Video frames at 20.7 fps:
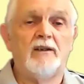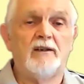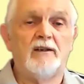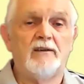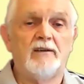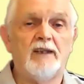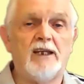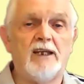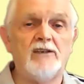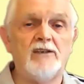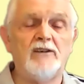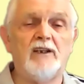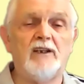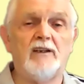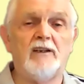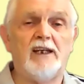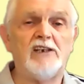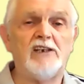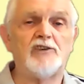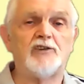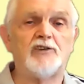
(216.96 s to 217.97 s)
Then the
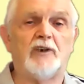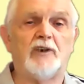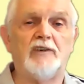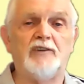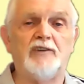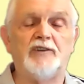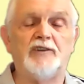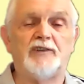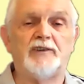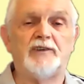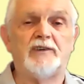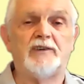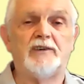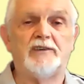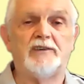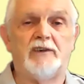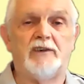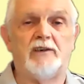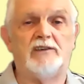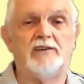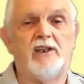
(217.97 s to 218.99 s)
electrons
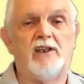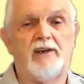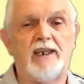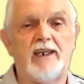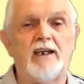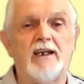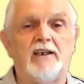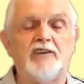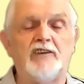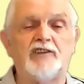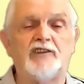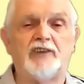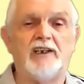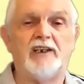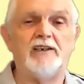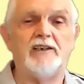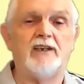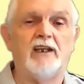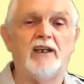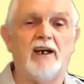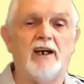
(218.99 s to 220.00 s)
on the right-hand
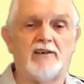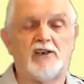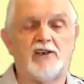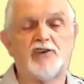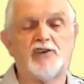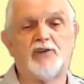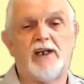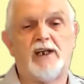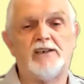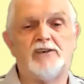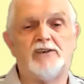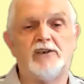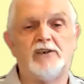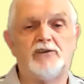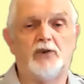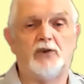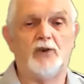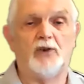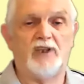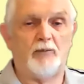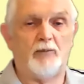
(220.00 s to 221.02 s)
side are attracted
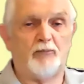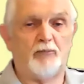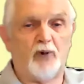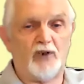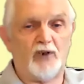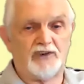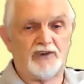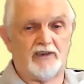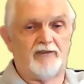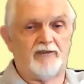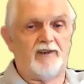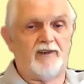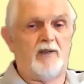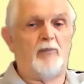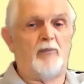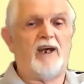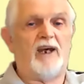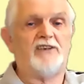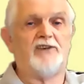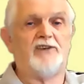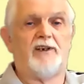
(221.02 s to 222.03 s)
to the positive of the
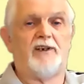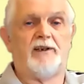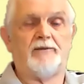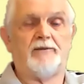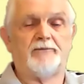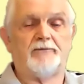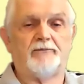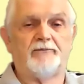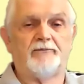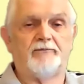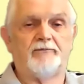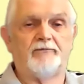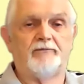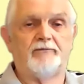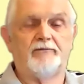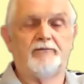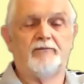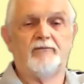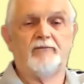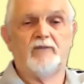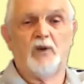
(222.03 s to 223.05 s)
battery,
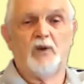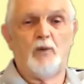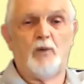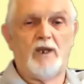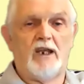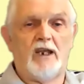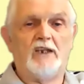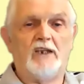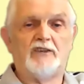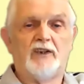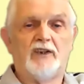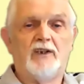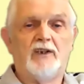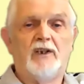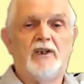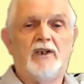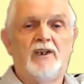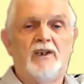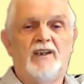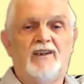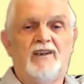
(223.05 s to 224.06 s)
whereas
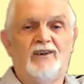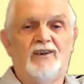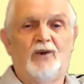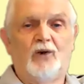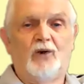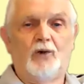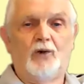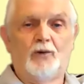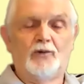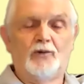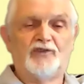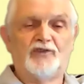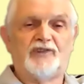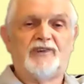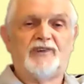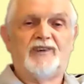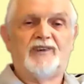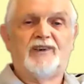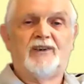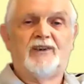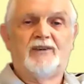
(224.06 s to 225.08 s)
the holes,
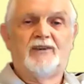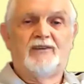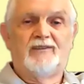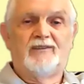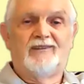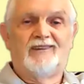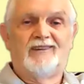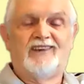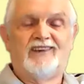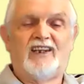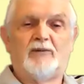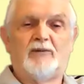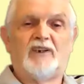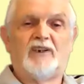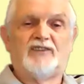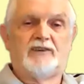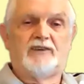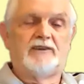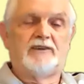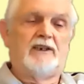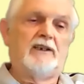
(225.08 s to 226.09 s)
in other
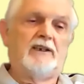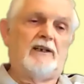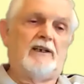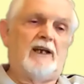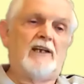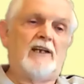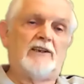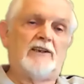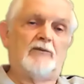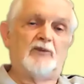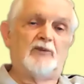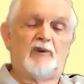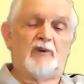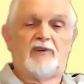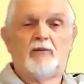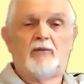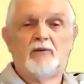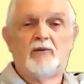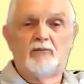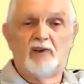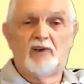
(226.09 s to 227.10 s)
words, the atoms
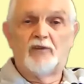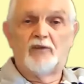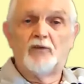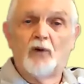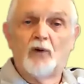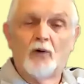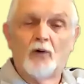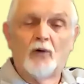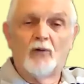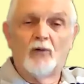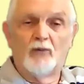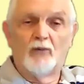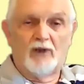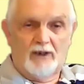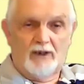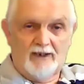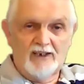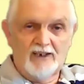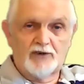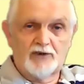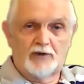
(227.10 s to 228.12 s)
with no
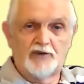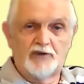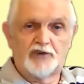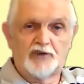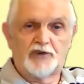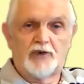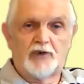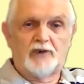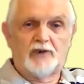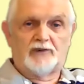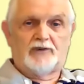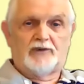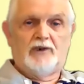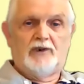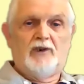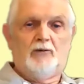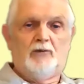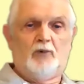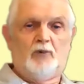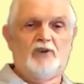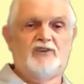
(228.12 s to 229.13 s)
electrons short,
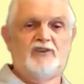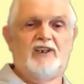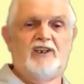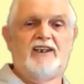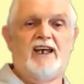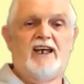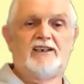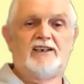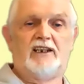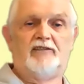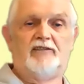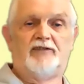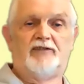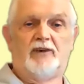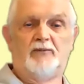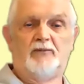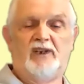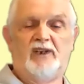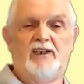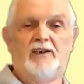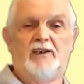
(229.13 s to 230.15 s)
want to get it from
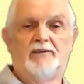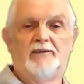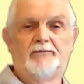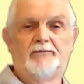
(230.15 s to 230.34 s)
here.